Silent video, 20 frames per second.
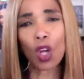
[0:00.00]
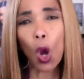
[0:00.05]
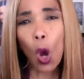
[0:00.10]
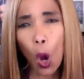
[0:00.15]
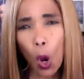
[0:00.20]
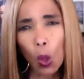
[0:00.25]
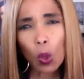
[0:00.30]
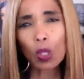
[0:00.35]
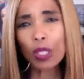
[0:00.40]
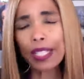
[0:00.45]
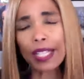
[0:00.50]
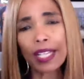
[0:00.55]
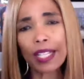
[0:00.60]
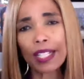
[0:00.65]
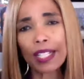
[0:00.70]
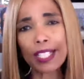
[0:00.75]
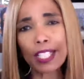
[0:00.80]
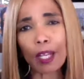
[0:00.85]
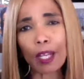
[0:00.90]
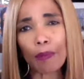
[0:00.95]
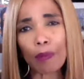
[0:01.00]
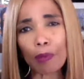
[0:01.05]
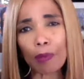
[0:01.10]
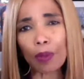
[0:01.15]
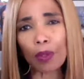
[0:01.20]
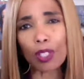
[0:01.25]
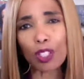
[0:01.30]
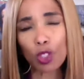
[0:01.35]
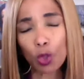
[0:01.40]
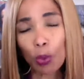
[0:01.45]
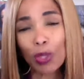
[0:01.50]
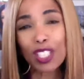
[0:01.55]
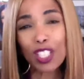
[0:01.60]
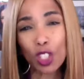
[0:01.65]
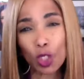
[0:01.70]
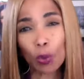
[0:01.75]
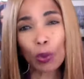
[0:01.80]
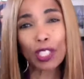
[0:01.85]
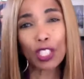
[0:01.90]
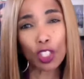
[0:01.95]
totally unacceptable in
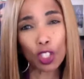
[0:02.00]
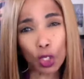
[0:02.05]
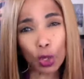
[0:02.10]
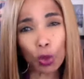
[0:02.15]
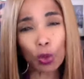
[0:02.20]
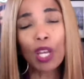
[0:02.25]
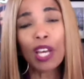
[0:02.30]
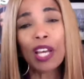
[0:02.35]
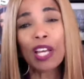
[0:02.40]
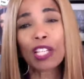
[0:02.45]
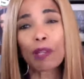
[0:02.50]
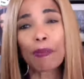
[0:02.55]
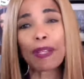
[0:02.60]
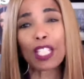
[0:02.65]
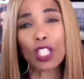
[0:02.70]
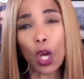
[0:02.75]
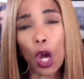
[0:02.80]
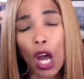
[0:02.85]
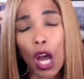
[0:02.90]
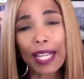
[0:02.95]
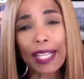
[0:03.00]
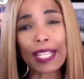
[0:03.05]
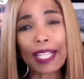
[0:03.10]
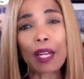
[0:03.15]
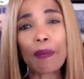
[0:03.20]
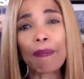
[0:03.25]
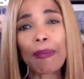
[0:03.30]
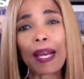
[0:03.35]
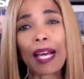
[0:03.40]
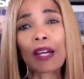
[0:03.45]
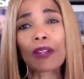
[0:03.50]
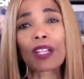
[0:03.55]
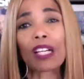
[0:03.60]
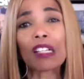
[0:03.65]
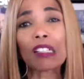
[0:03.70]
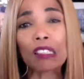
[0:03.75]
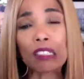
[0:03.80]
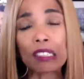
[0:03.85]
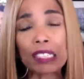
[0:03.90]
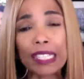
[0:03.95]
2022 to be talking about a
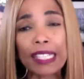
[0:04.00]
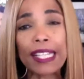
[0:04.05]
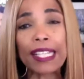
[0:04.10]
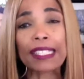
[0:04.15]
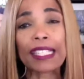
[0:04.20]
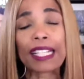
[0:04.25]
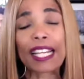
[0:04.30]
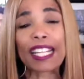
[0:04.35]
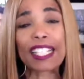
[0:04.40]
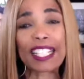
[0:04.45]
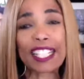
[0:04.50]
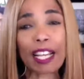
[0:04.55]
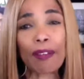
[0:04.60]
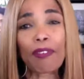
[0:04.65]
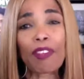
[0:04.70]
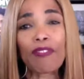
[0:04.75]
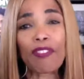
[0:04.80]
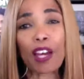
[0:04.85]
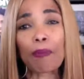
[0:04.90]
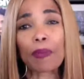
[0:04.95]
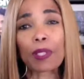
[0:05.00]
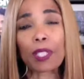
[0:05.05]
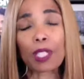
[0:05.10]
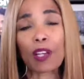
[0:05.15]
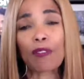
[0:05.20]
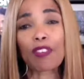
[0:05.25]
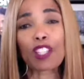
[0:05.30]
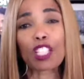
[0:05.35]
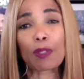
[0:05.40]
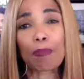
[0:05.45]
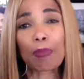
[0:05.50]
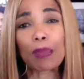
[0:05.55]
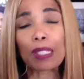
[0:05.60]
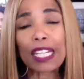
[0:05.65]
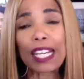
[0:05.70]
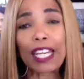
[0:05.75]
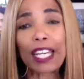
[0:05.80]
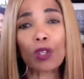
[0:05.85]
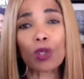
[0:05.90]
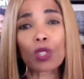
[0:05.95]
league that has 75% of its
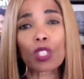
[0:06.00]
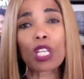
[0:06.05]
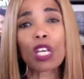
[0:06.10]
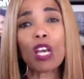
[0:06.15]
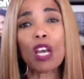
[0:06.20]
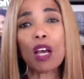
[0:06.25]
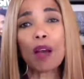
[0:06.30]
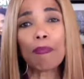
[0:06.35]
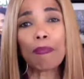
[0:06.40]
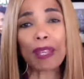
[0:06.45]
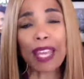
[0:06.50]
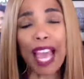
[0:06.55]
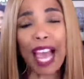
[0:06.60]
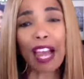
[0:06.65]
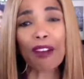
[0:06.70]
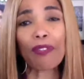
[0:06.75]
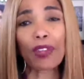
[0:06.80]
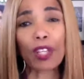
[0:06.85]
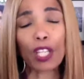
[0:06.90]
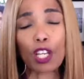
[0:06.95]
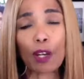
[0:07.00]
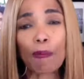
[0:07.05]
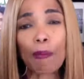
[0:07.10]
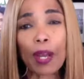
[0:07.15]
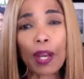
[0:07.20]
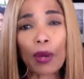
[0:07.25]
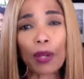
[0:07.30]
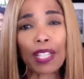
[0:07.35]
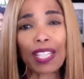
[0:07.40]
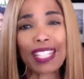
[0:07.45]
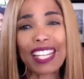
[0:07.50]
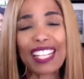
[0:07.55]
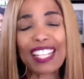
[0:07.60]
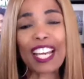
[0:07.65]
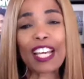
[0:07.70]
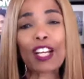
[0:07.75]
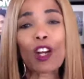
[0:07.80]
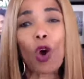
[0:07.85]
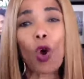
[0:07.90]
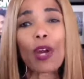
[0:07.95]
players be African American and
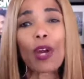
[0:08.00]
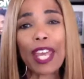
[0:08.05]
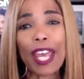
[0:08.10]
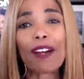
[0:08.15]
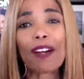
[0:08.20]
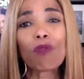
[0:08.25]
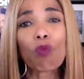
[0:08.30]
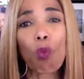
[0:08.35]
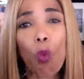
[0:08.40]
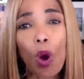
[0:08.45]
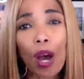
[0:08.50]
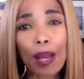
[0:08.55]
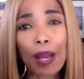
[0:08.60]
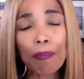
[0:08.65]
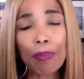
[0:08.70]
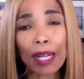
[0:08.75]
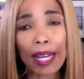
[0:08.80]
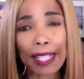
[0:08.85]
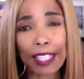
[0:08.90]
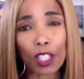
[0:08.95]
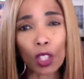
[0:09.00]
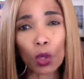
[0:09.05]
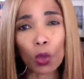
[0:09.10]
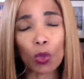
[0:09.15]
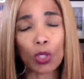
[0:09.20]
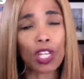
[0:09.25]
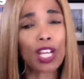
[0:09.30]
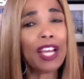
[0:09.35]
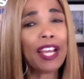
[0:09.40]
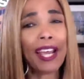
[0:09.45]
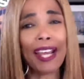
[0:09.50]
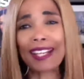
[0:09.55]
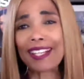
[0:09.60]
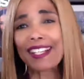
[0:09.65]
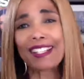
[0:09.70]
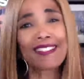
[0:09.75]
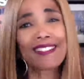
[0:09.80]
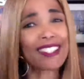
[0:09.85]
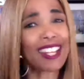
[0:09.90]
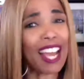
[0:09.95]
yet only have one Black coach. And
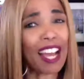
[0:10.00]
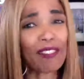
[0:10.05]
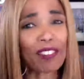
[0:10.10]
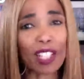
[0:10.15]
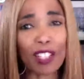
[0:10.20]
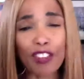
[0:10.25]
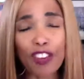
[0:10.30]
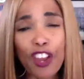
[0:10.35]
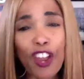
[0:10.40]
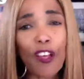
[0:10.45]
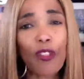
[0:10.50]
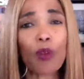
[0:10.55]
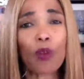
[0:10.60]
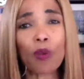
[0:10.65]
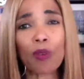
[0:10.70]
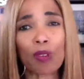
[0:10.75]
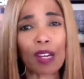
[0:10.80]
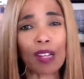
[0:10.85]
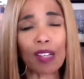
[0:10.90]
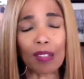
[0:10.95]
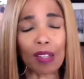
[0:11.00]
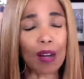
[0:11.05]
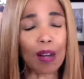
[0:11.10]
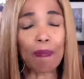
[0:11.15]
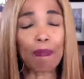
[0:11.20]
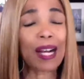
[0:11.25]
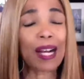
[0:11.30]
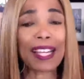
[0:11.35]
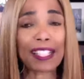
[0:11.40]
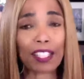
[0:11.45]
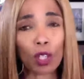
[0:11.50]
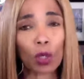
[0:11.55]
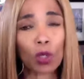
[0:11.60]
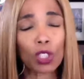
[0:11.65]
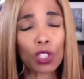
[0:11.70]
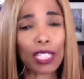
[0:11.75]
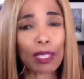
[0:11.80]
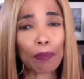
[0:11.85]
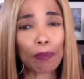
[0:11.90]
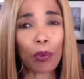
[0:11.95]
then to have another a Black coach
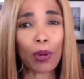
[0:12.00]
like